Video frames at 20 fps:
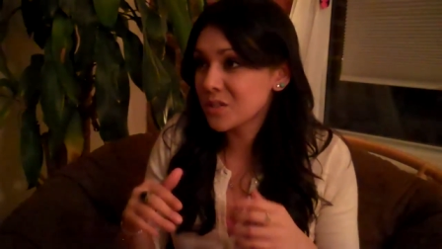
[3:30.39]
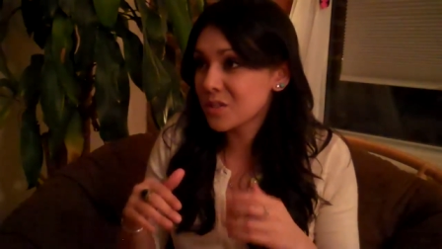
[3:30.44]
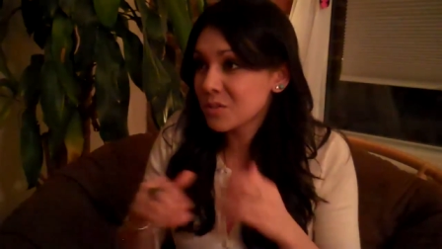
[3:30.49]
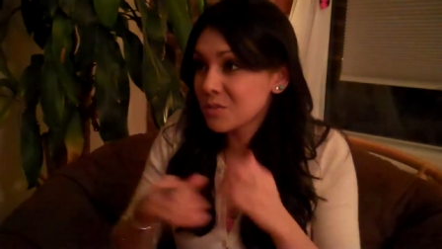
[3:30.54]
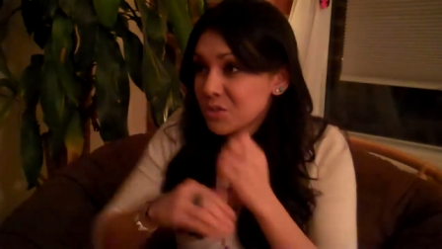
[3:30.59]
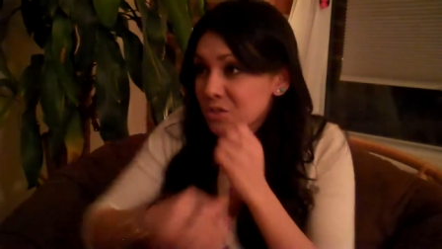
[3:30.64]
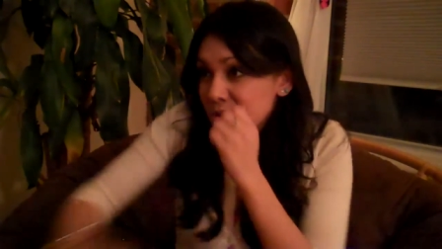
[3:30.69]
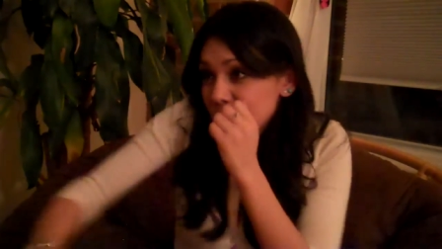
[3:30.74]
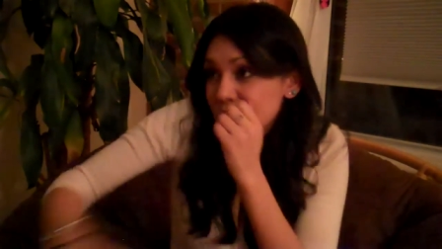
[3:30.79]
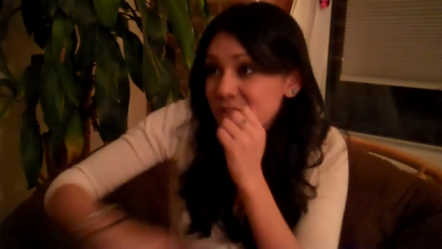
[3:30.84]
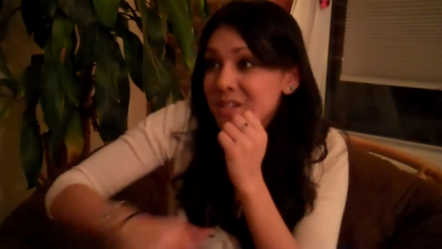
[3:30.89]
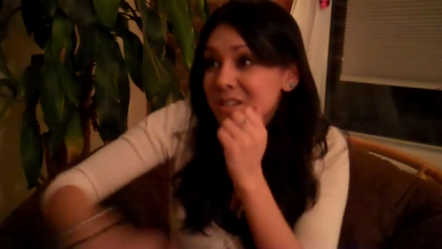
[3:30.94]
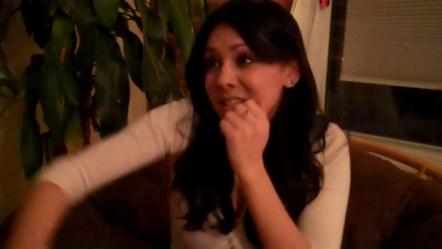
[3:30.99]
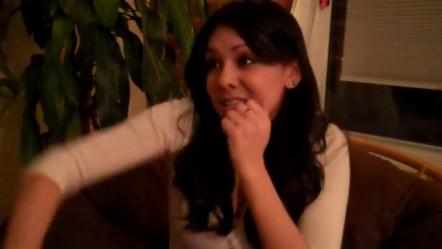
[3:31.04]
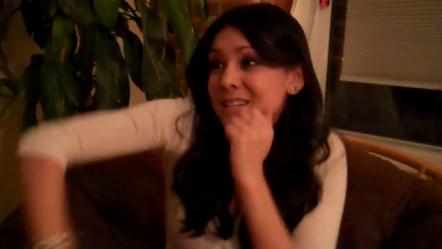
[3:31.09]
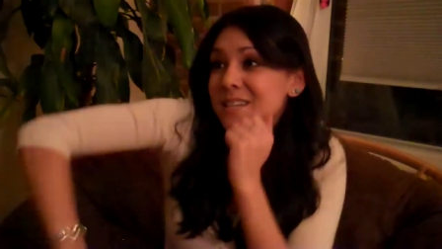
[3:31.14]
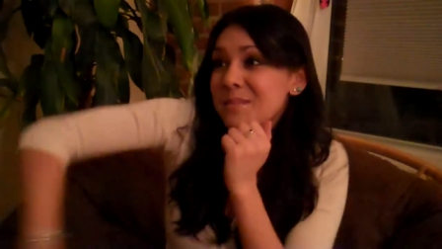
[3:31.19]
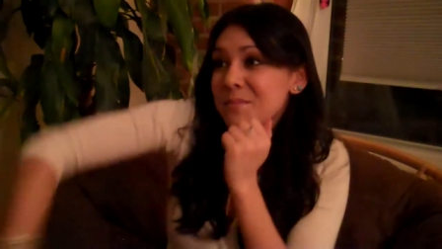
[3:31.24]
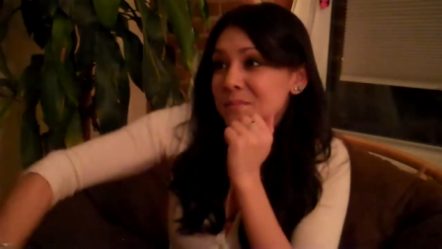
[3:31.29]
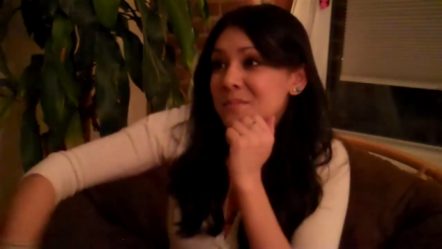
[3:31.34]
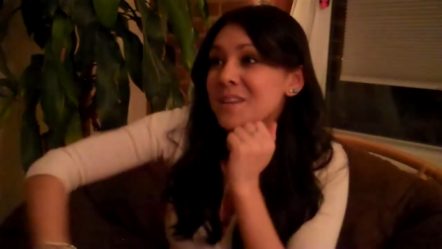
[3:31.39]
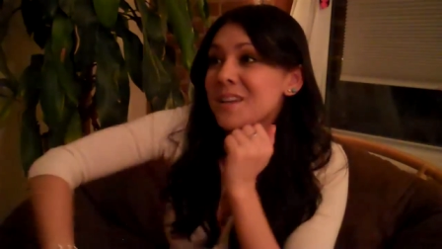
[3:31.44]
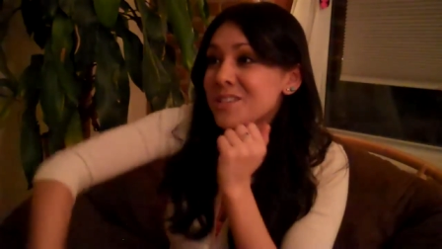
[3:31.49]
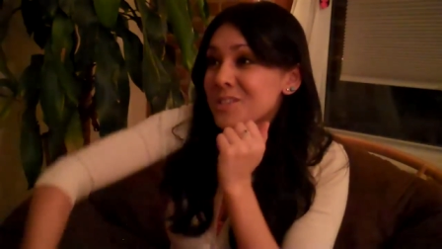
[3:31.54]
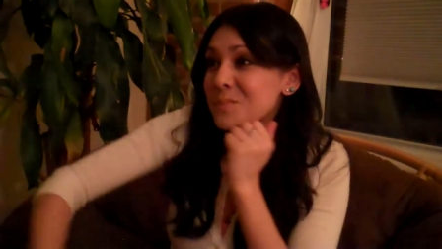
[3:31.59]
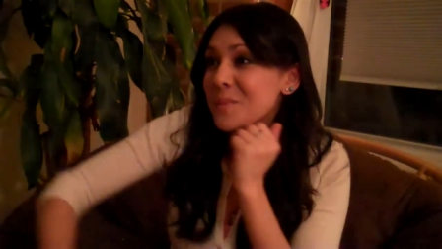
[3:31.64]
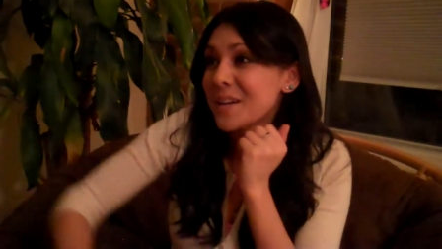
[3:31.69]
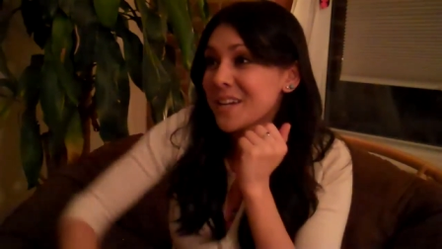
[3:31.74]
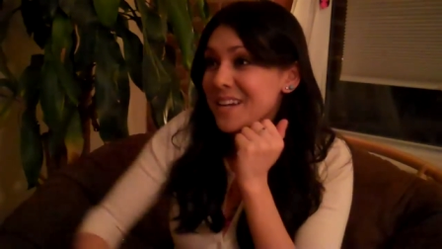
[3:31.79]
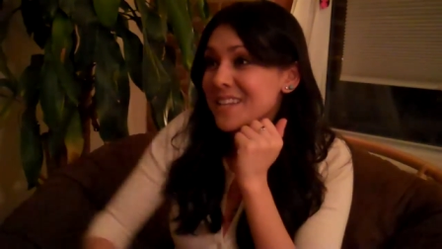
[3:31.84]
so I was just trying to
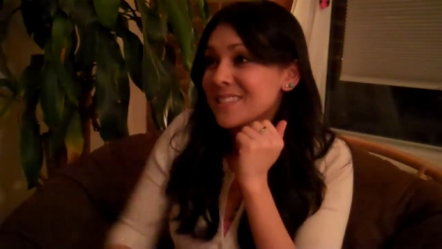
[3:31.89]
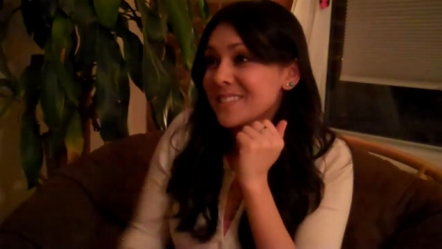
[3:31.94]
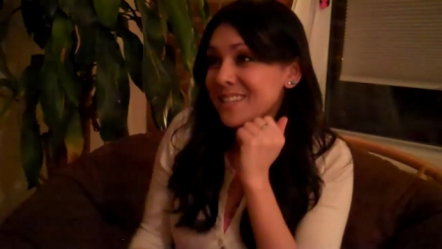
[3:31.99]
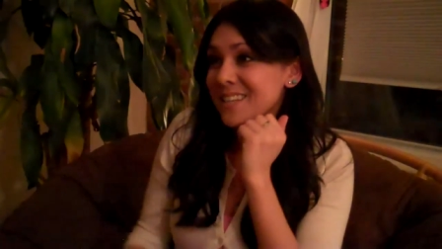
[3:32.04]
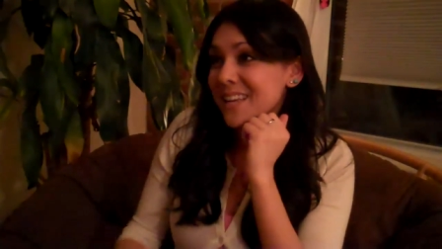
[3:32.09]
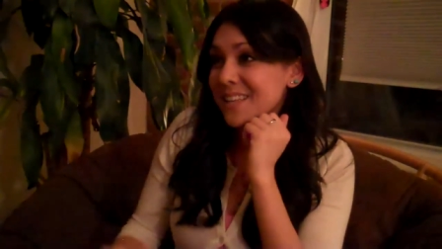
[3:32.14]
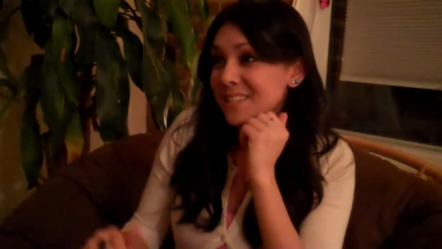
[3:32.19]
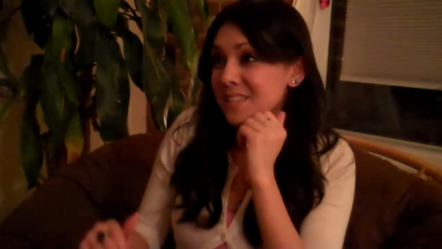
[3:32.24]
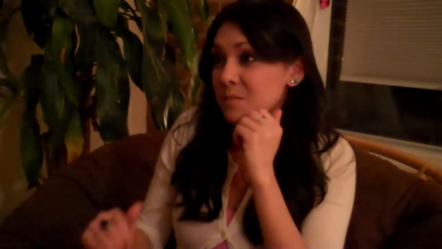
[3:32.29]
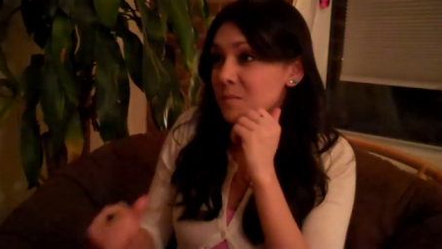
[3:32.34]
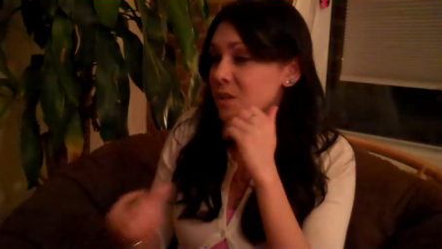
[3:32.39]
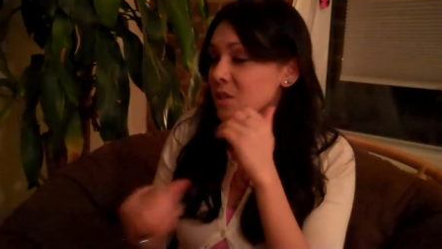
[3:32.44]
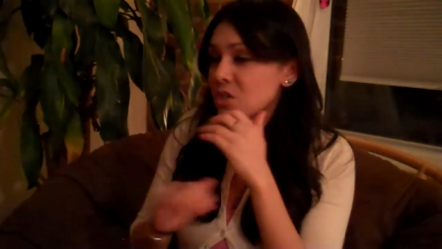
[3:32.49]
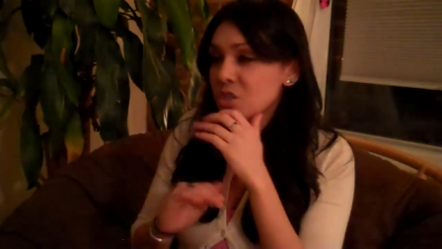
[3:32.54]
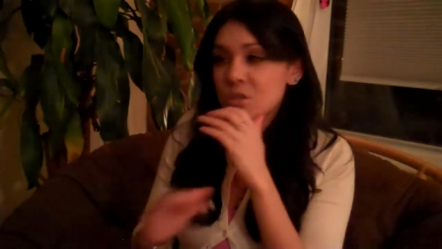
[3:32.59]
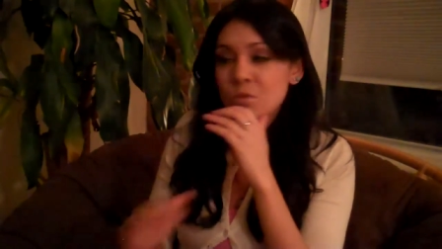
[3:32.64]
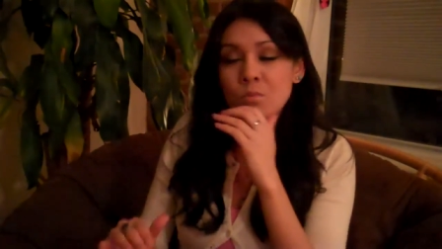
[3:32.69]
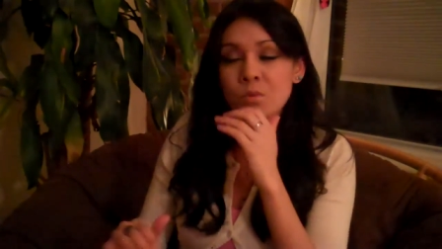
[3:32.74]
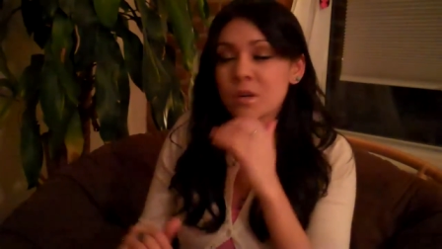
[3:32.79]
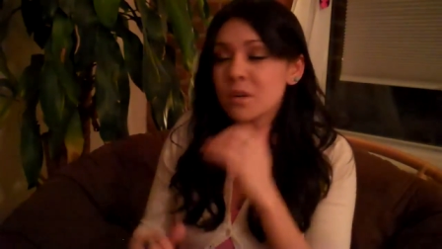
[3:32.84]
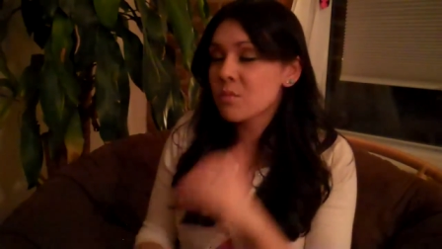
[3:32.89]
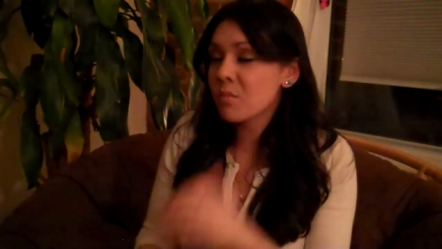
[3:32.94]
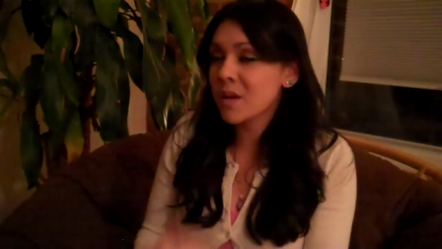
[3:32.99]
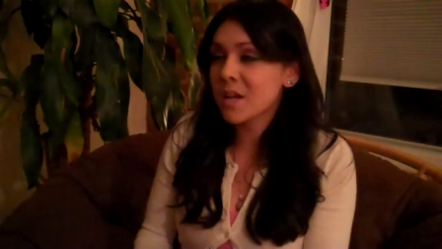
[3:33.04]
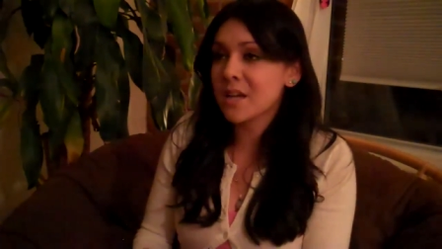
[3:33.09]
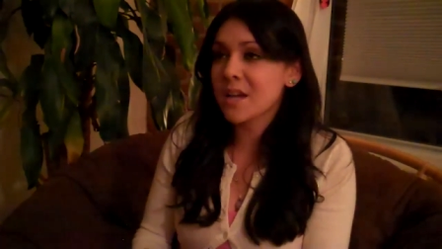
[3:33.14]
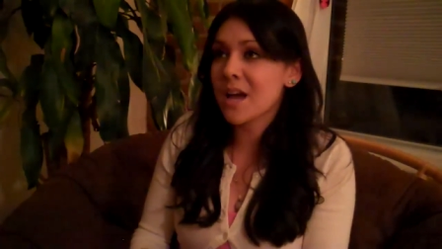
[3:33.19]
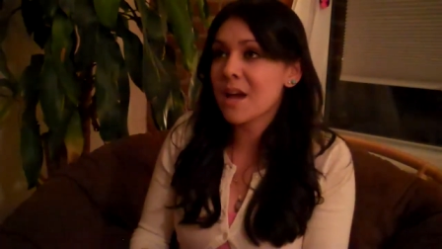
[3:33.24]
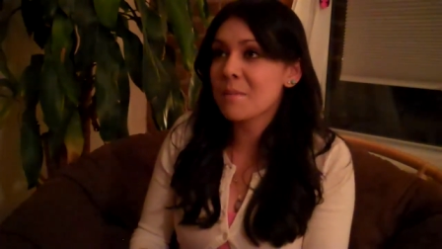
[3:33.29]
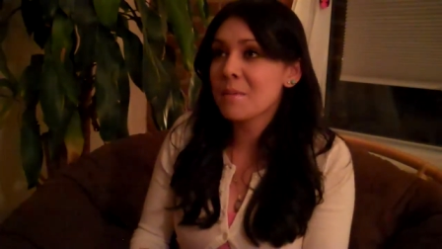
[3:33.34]
nudge my cousin next to me, and she wouldn't
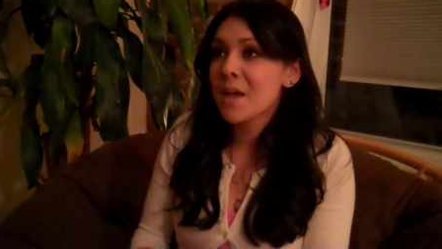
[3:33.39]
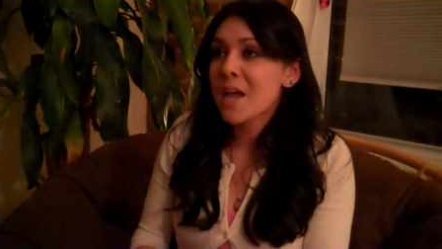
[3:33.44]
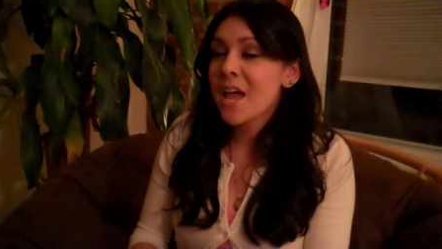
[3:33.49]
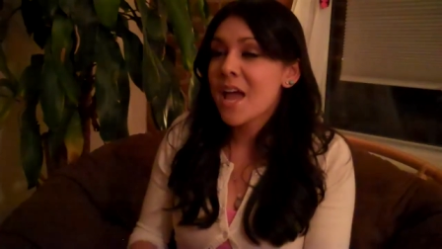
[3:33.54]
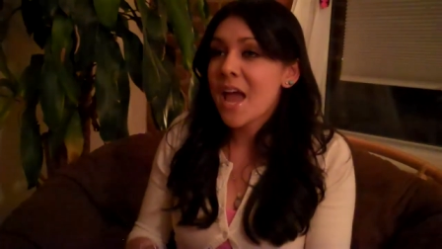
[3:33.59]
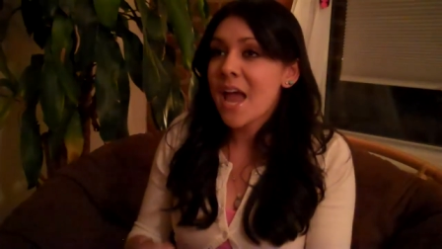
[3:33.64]
wake up,